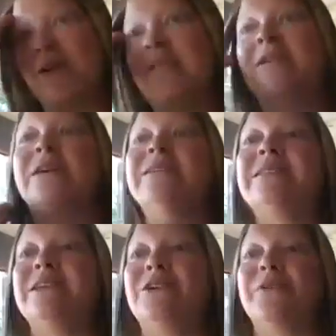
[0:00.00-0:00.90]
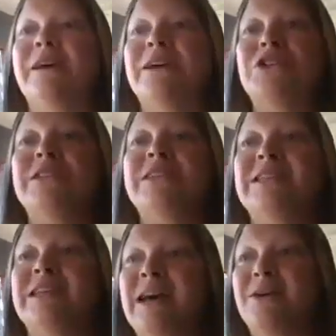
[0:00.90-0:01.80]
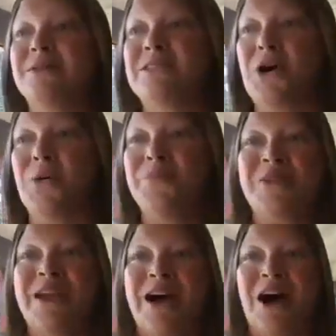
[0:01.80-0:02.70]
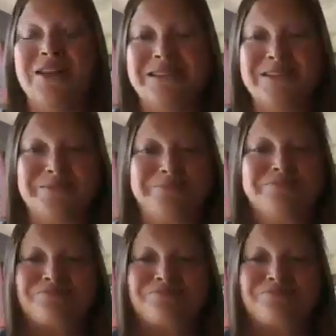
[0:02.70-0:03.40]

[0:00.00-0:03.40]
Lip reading: And there I see her that she sneaked out. So awesome.